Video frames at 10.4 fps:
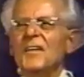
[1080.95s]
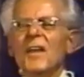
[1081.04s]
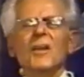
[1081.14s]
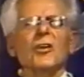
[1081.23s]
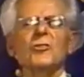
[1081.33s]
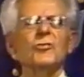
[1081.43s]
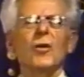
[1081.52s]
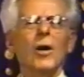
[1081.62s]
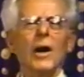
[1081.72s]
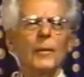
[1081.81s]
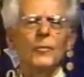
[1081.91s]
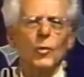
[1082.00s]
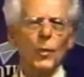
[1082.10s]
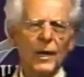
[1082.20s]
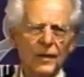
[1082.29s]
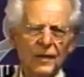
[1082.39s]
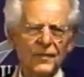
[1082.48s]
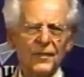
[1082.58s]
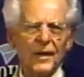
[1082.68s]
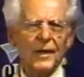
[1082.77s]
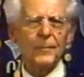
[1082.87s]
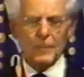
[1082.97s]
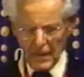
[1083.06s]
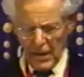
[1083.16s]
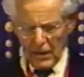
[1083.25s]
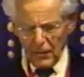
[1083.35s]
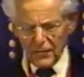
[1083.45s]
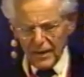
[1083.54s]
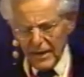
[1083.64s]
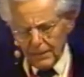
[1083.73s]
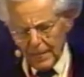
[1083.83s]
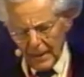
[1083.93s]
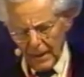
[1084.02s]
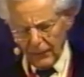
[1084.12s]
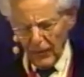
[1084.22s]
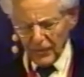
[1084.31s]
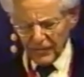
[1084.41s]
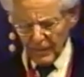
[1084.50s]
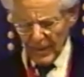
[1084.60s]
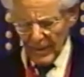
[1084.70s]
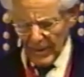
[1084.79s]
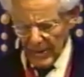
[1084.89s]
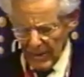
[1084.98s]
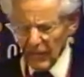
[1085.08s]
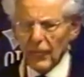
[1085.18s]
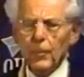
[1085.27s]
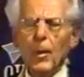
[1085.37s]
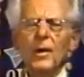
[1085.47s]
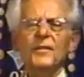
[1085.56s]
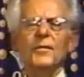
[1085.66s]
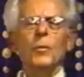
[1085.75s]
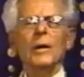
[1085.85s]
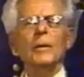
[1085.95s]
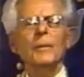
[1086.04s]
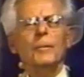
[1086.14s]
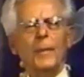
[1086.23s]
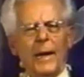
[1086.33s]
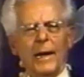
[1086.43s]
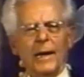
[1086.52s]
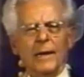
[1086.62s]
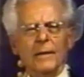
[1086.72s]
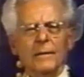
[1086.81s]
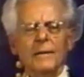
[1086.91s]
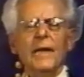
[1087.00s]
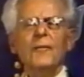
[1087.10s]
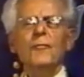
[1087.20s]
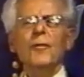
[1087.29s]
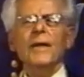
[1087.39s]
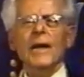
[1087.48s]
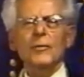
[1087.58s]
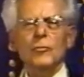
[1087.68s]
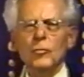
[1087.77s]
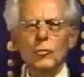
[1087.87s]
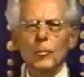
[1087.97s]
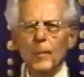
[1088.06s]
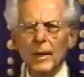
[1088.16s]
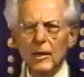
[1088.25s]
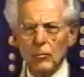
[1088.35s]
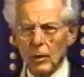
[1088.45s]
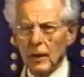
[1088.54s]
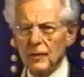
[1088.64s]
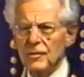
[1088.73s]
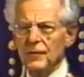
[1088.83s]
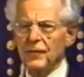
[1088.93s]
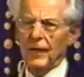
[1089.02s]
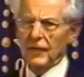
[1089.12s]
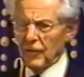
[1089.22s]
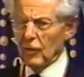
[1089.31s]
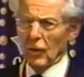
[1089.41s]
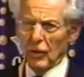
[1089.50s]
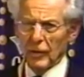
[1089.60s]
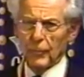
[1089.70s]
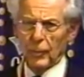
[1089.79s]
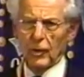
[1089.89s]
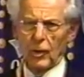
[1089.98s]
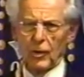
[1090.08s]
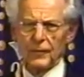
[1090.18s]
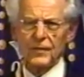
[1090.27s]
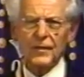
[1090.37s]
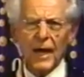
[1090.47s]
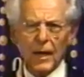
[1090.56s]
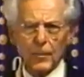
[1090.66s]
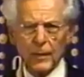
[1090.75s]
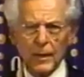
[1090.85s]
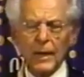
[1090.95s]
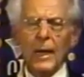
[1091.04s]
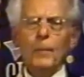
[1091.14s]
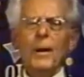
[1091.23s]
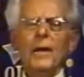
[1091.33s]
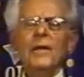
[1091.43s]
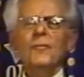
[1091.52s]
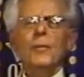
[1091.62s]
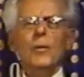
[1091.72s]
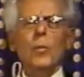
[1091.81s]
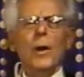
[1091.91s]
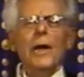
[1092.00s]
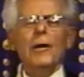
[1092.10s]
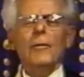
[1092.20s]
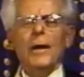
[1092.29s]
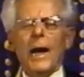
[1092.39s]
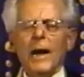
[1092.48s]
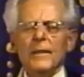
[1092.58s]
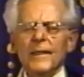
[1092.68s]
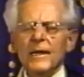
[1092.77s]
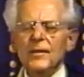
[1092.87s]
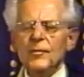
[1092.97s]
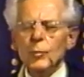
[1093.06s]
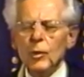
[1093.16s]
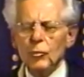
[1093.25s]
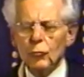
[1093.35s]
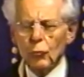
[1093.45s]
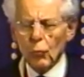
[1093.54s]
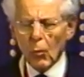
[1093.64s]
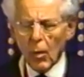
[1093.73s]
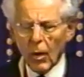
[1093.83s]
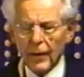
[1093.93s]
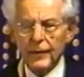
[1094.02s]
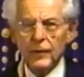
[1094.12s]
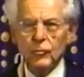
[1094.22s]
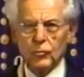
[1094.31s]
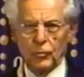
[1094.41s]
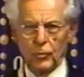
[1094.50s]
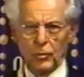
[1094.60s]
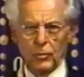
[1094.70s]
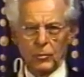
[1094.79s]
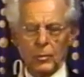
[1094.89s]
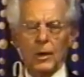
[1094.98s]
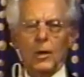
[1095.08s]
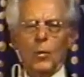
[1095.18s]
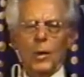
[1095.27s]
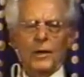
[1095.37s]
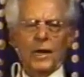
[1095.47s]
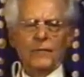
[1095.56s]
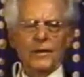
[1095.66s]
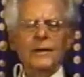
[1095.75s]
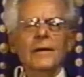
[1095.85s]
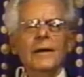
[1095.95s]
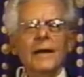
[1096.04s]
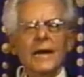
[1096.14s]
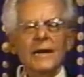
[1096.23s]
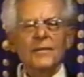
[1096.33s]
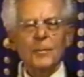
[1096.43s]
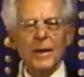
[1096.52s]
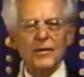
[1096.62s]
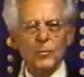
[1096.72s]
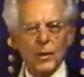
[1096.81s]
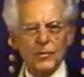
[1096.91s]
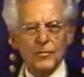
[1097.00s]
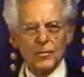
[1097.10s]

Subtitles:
not a charm to wear this thing. You see, first, if a person want to be bad, they forget to do many religious things, including putting on the scapular. But if we wear it, at least we're trying to do what heaven expects one to